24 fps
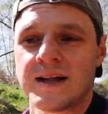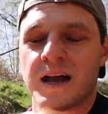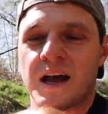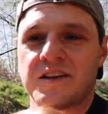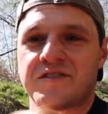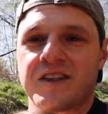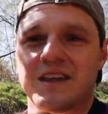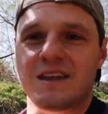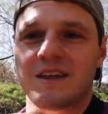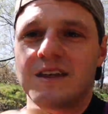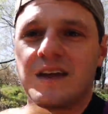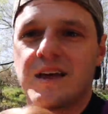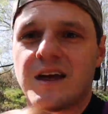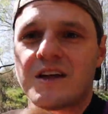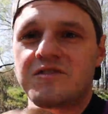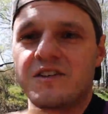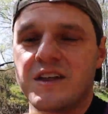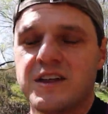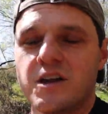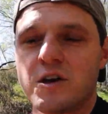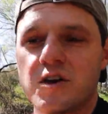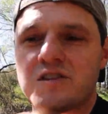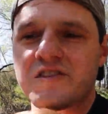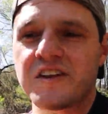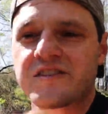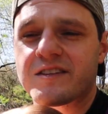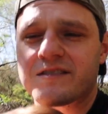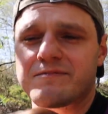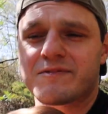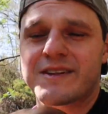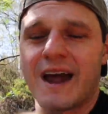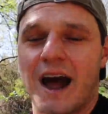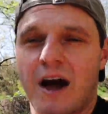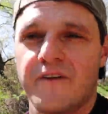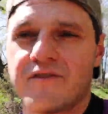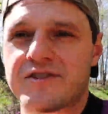is he uses
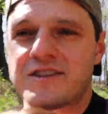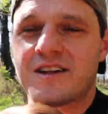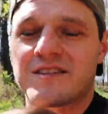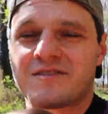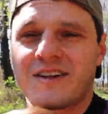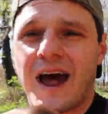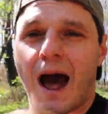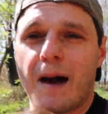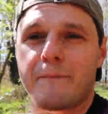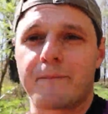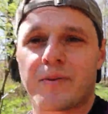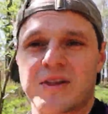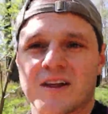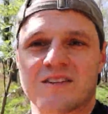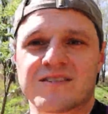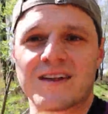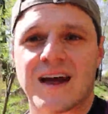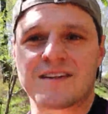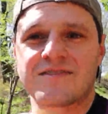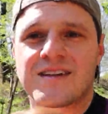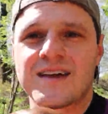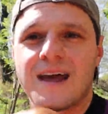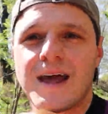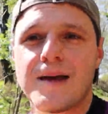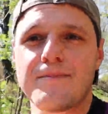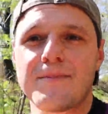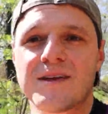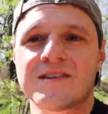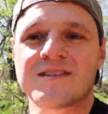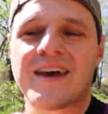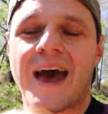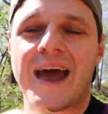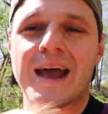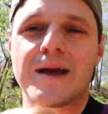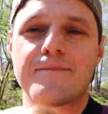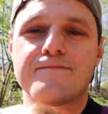himself as an example. He says,
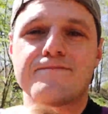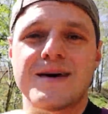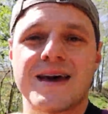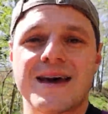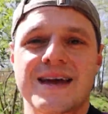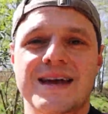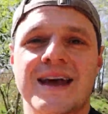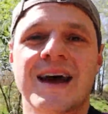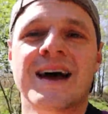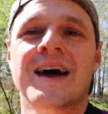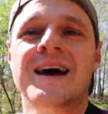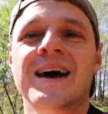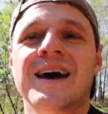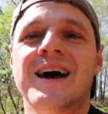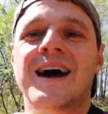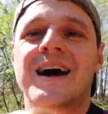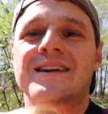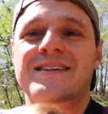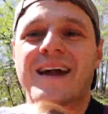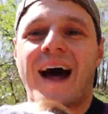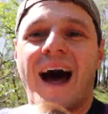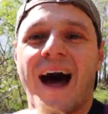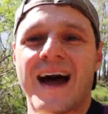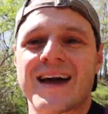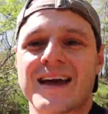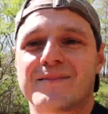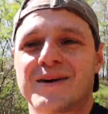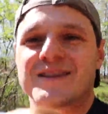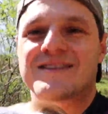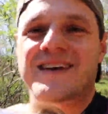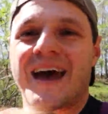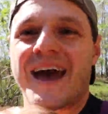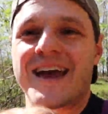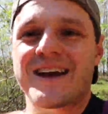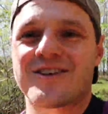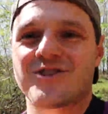imitate me as I
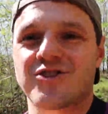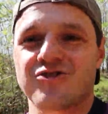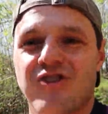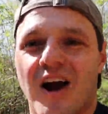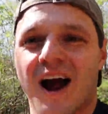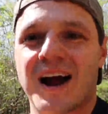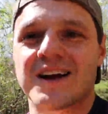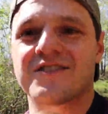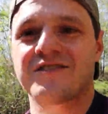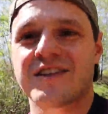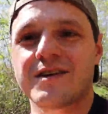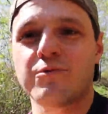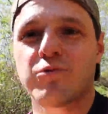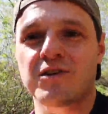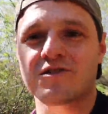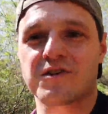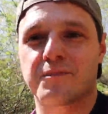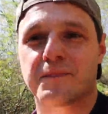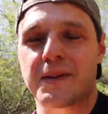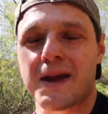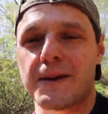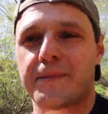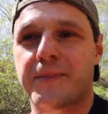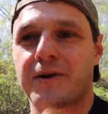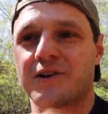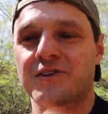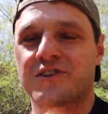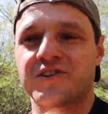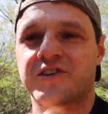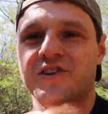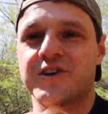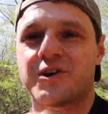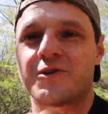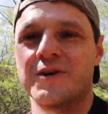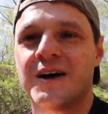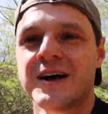imitate Christ. He wants people
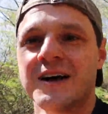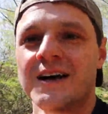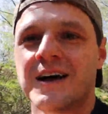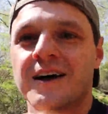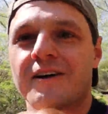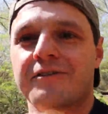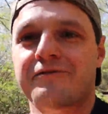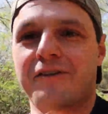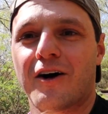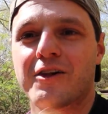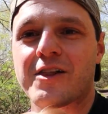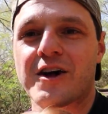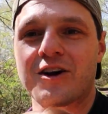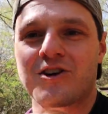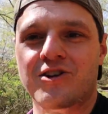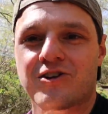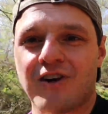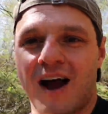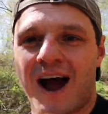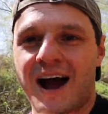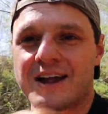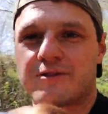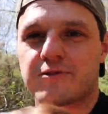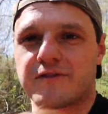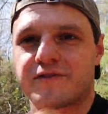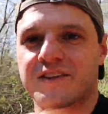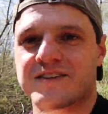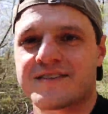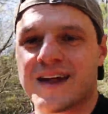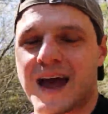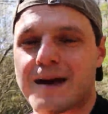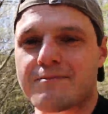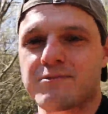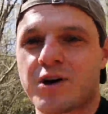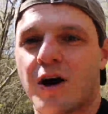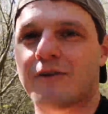to follow Christ with the
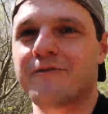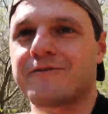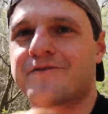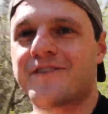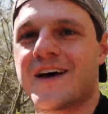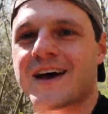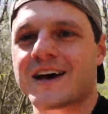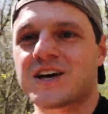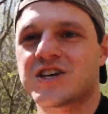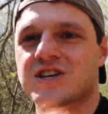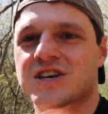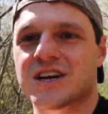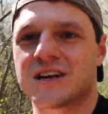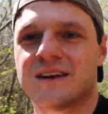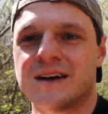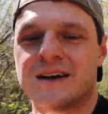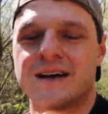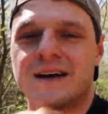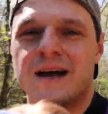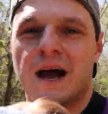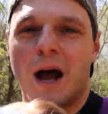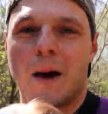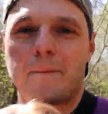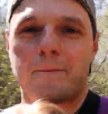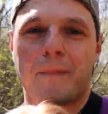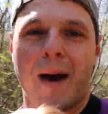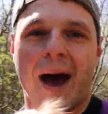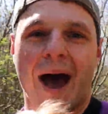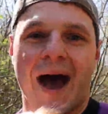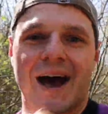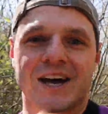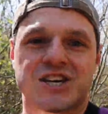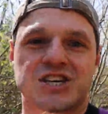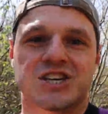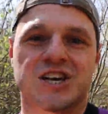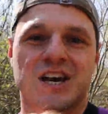same conviction and
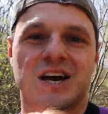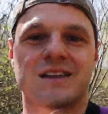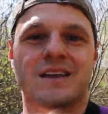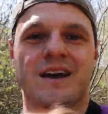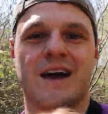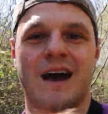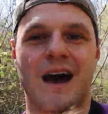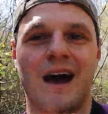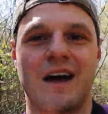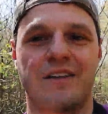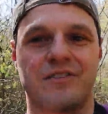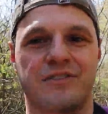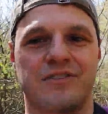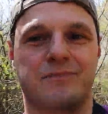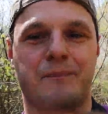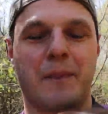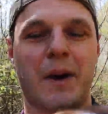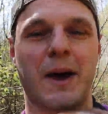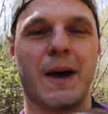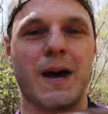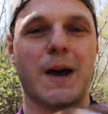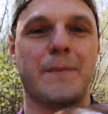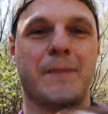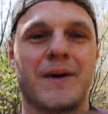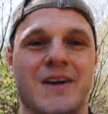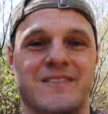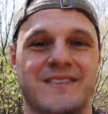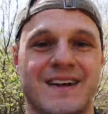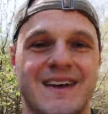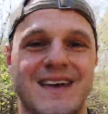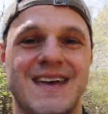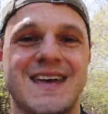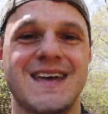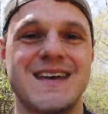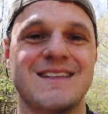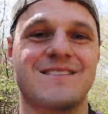passion and purpose
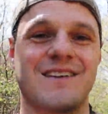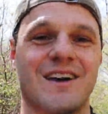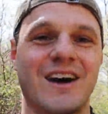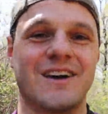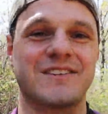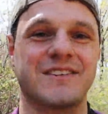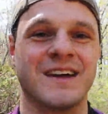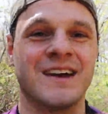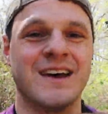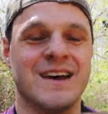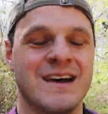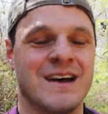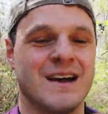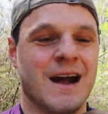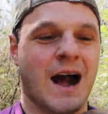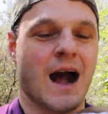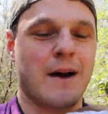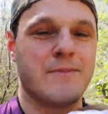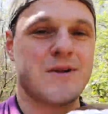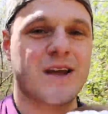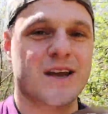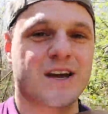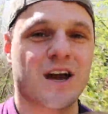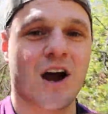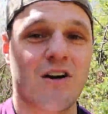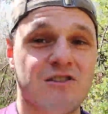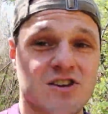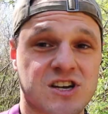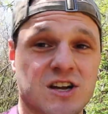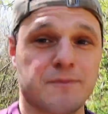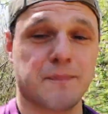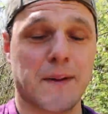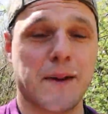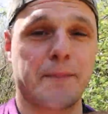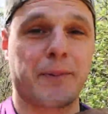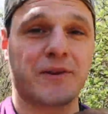that he does. He
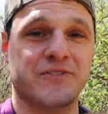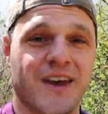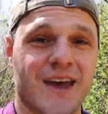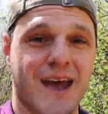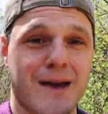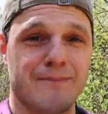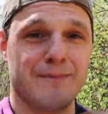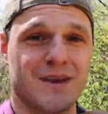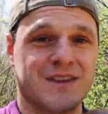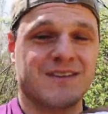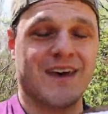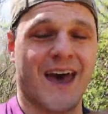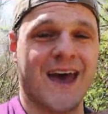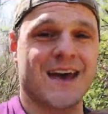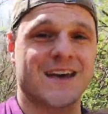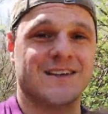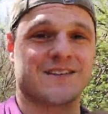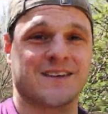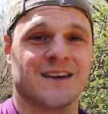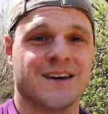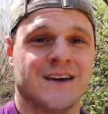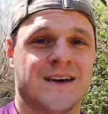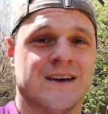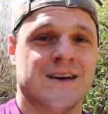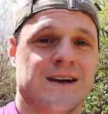encourages people to imitate